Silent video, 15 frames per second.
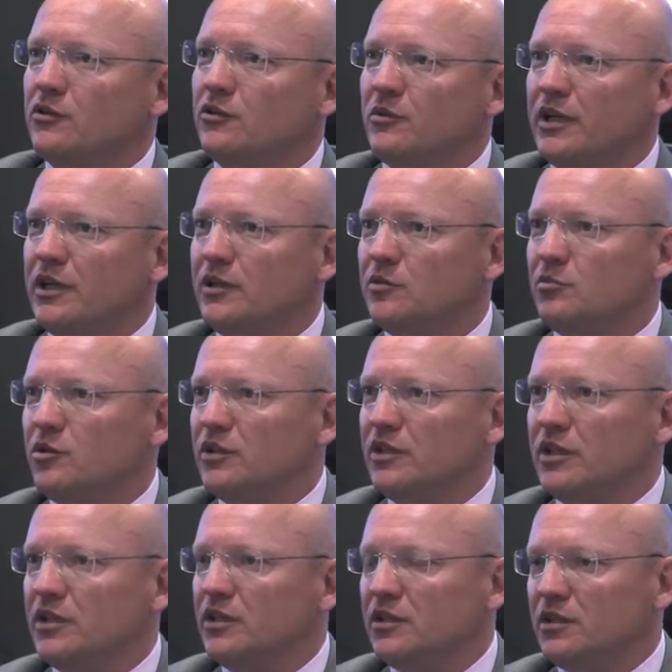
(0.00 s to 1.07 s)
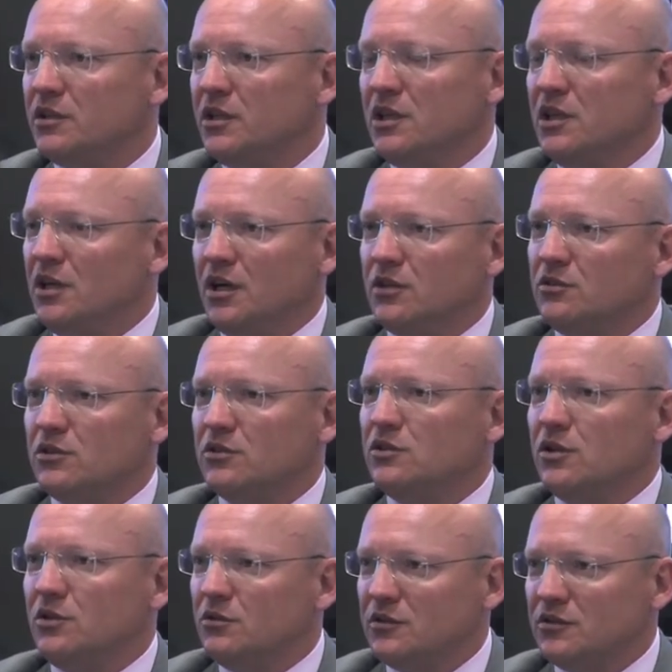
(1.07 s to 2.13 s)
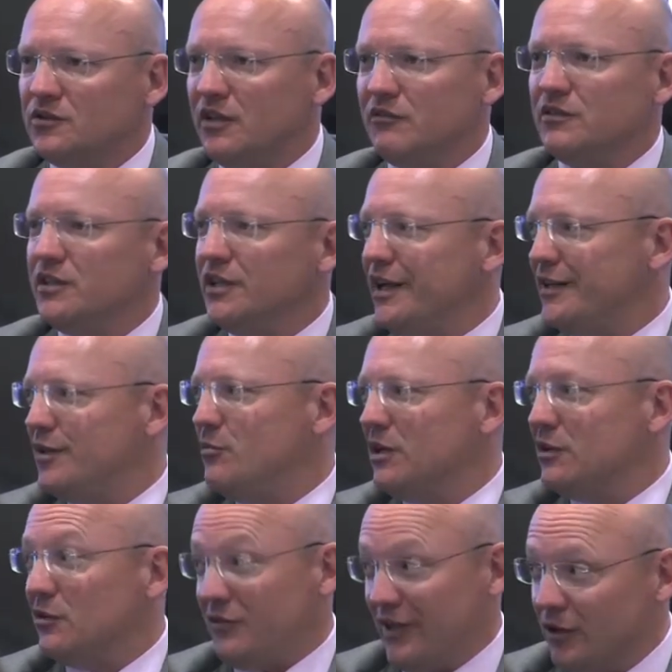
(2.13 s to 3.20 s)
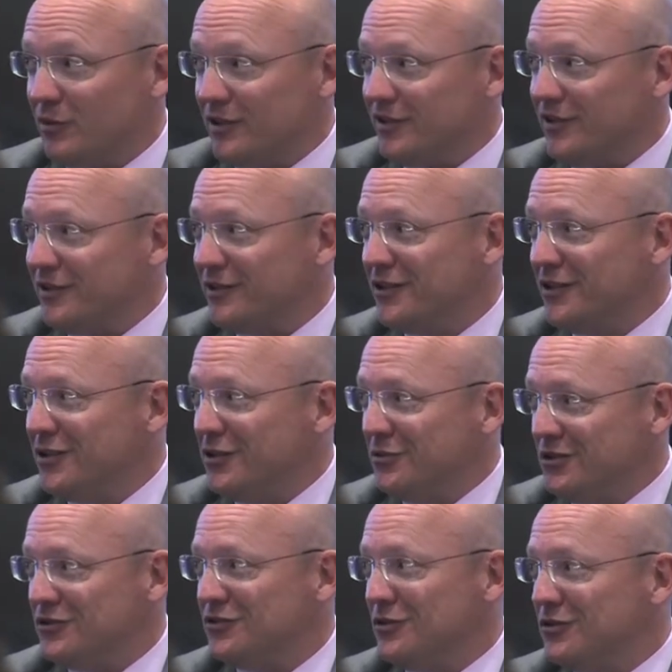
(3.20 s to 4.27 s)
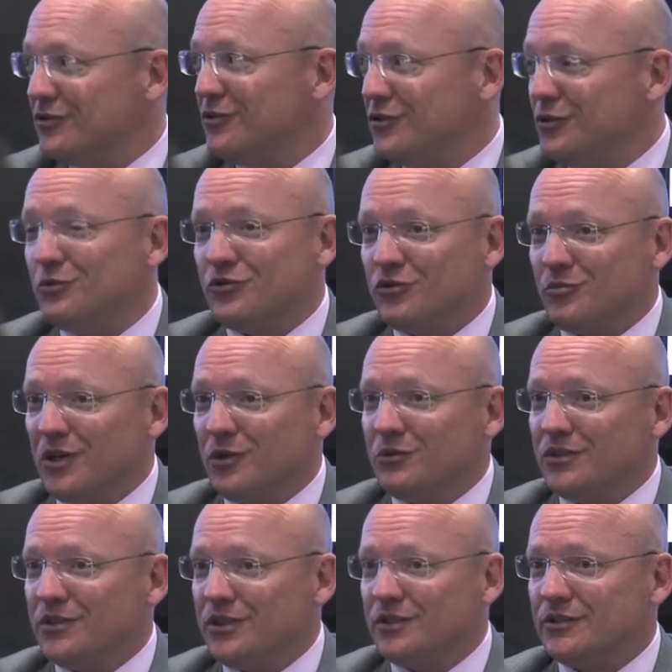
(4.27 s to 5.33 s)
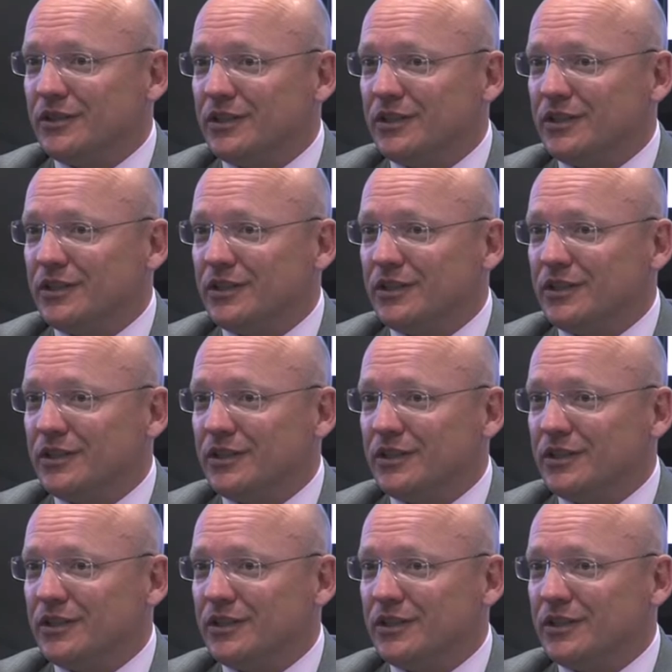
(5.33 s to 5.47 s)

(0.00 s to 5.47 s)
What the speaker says: not willing to put in the, I do not know, 70, 80 million of equity, which is also a huge amount here.